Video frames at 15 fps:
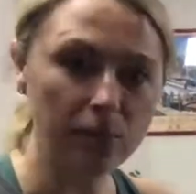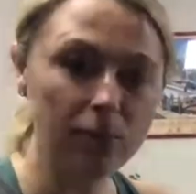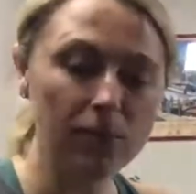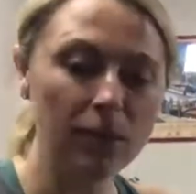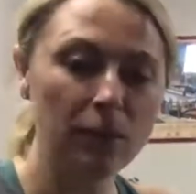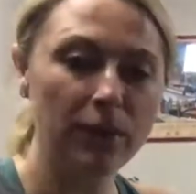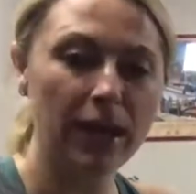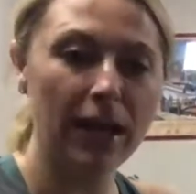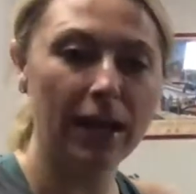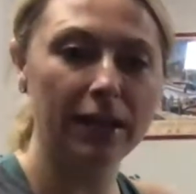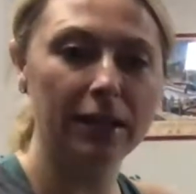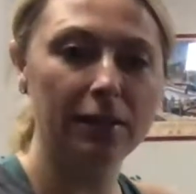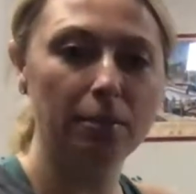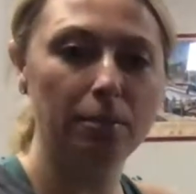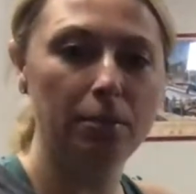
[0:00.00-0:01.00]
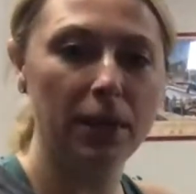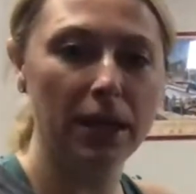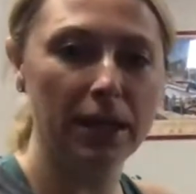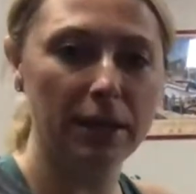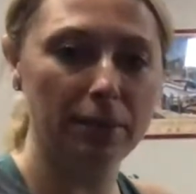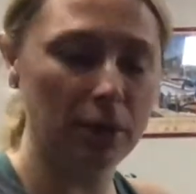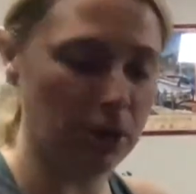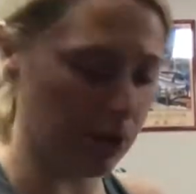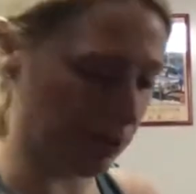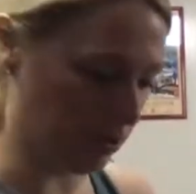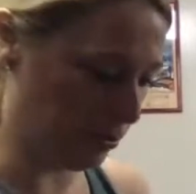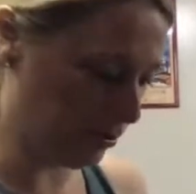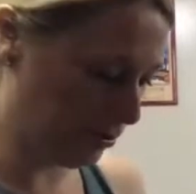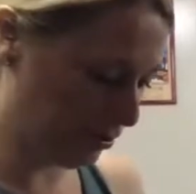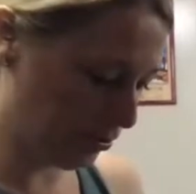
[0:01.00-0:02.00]
we added bunny
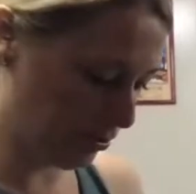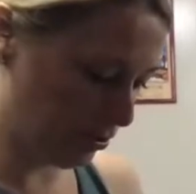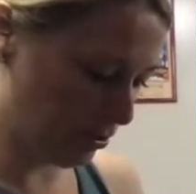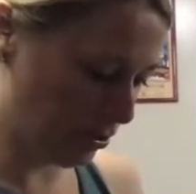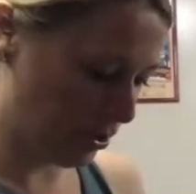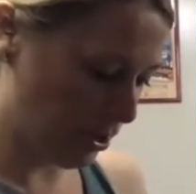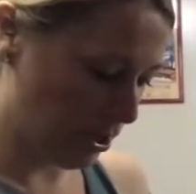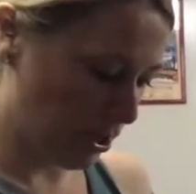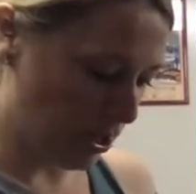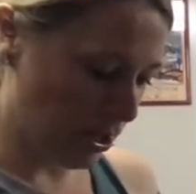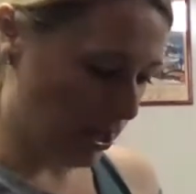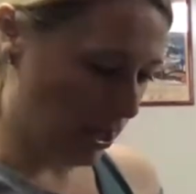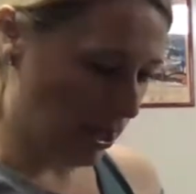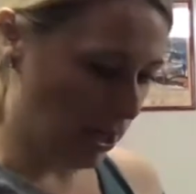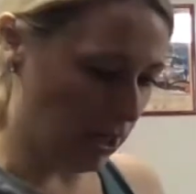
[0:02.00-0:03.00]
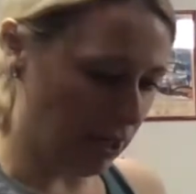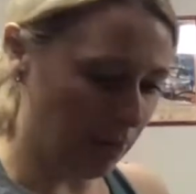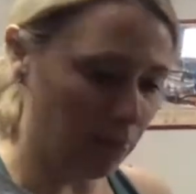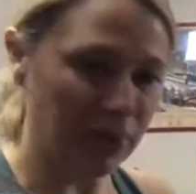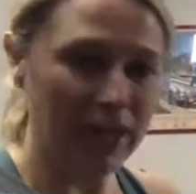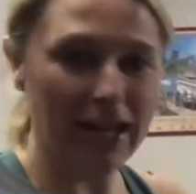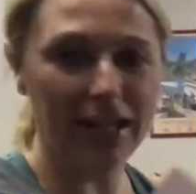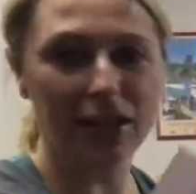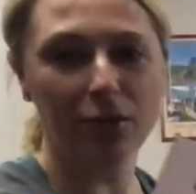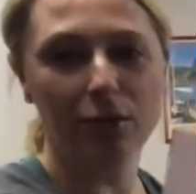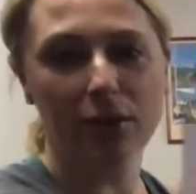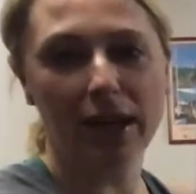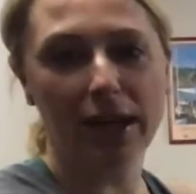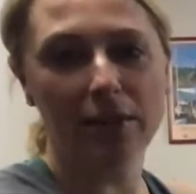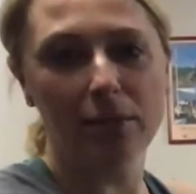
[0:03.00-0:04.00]
pose. Um, we added
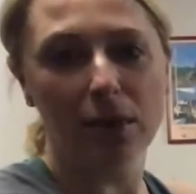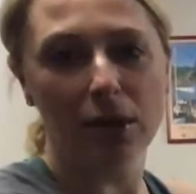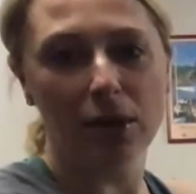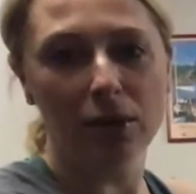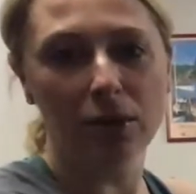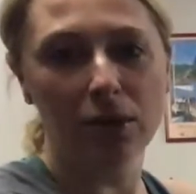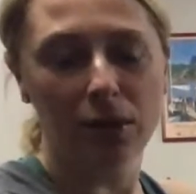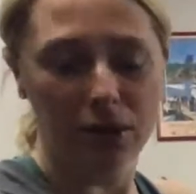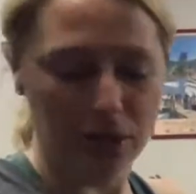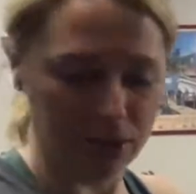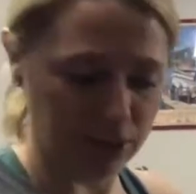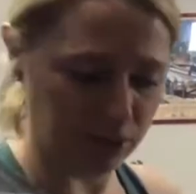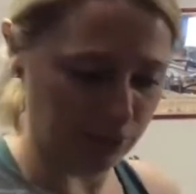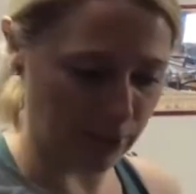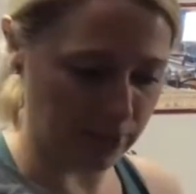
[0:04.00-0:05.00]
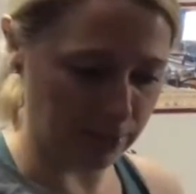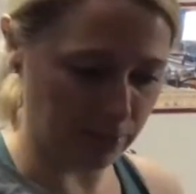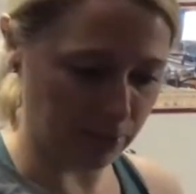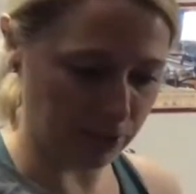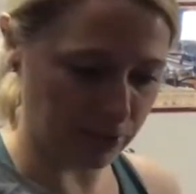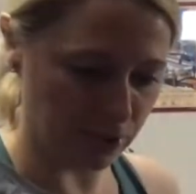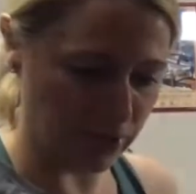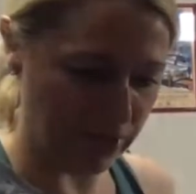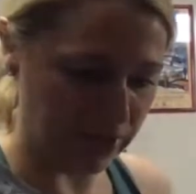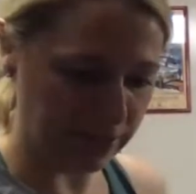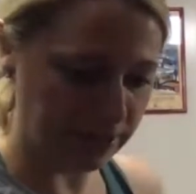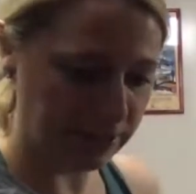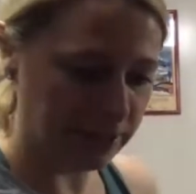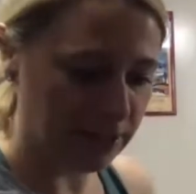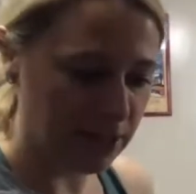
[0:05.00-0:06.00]
rainbow because rainbows are
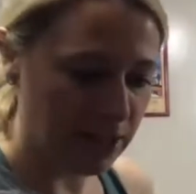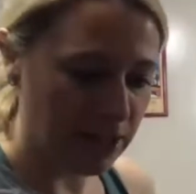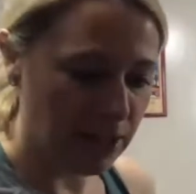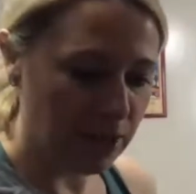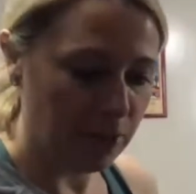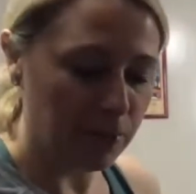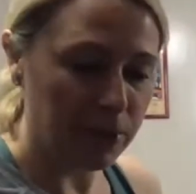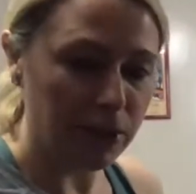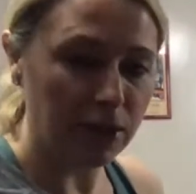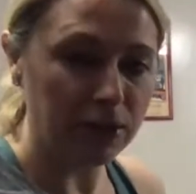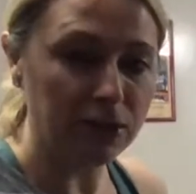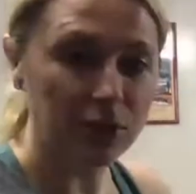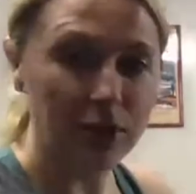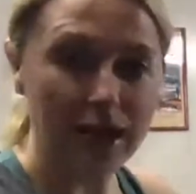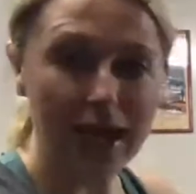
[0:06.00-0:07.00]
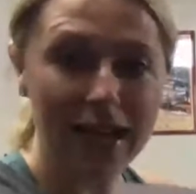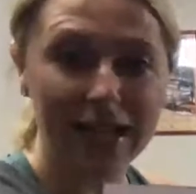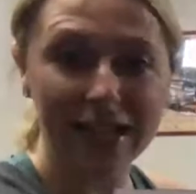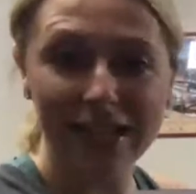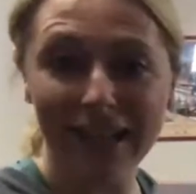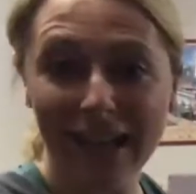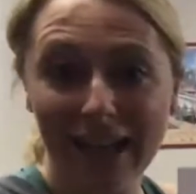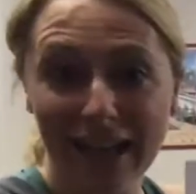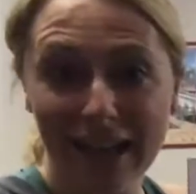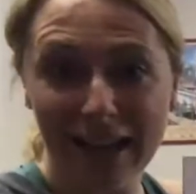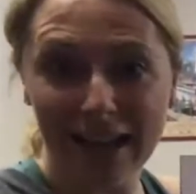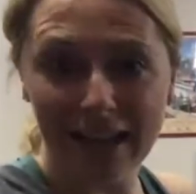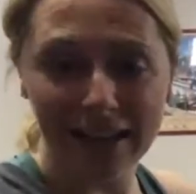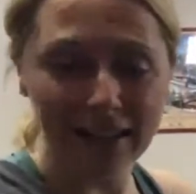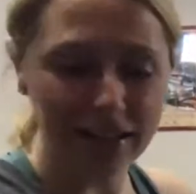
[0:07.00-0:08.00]
nice. We also added
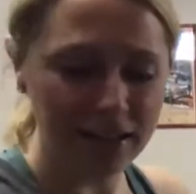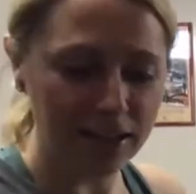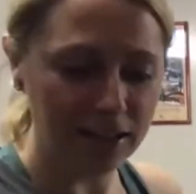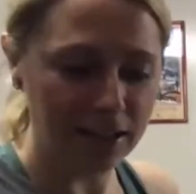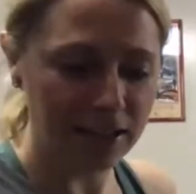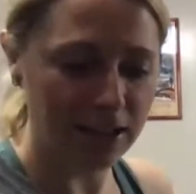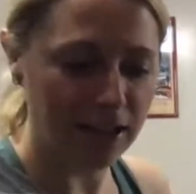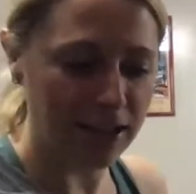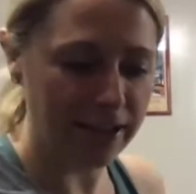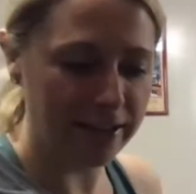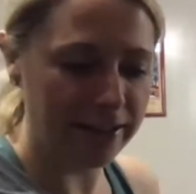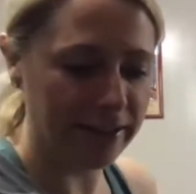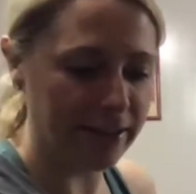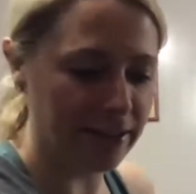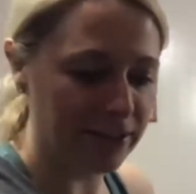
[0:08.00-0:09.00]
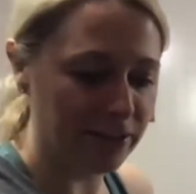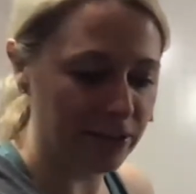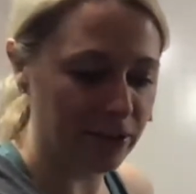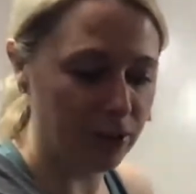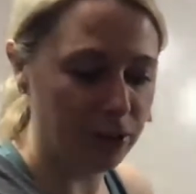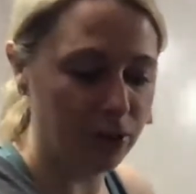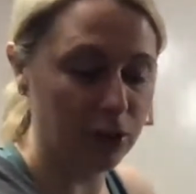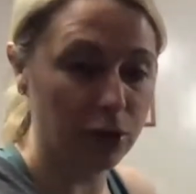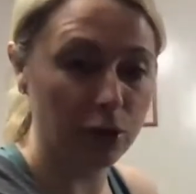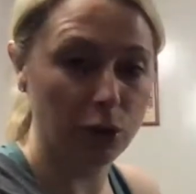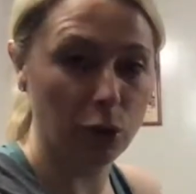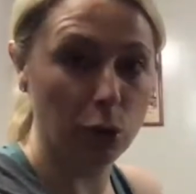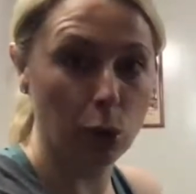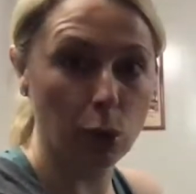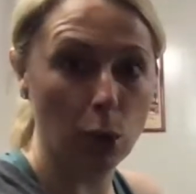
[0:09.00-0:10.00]
egg and
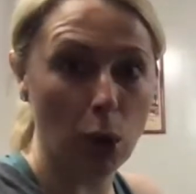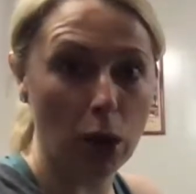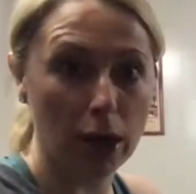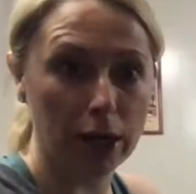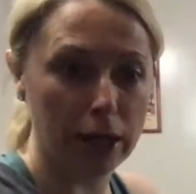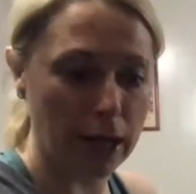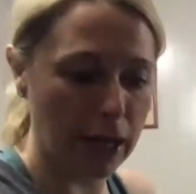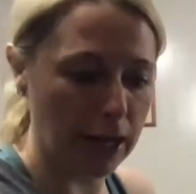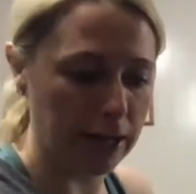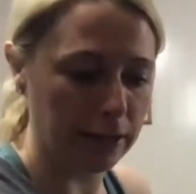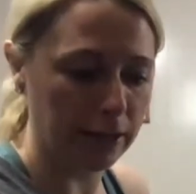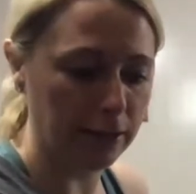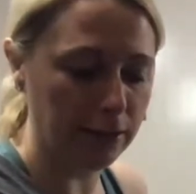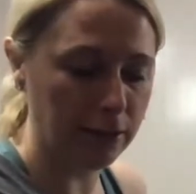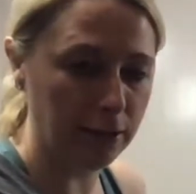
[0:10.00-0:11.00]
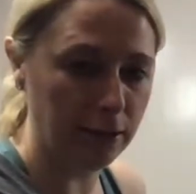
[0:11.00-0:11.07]
crocodile.